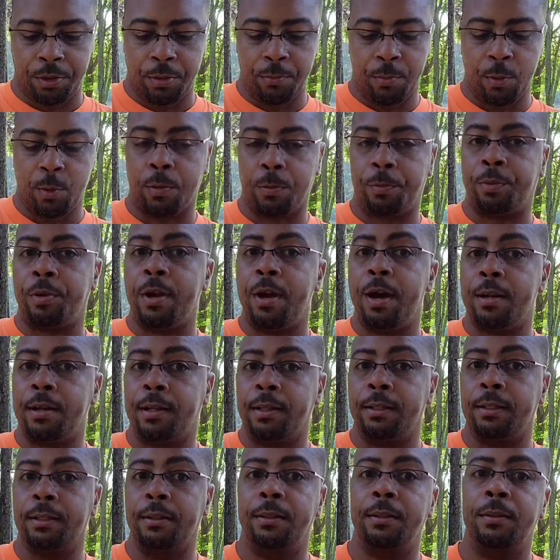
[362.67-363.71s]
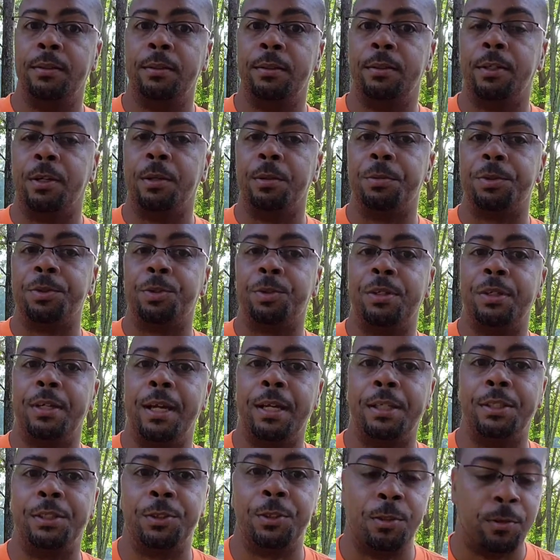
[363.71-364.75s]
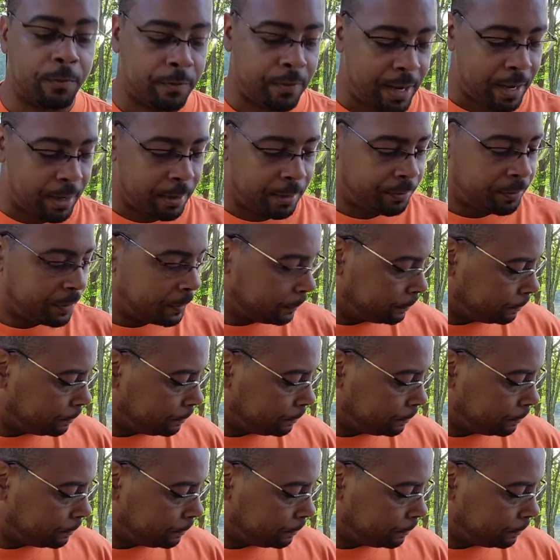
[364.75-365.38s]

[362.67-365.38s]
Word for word: the more product comes through the external valve.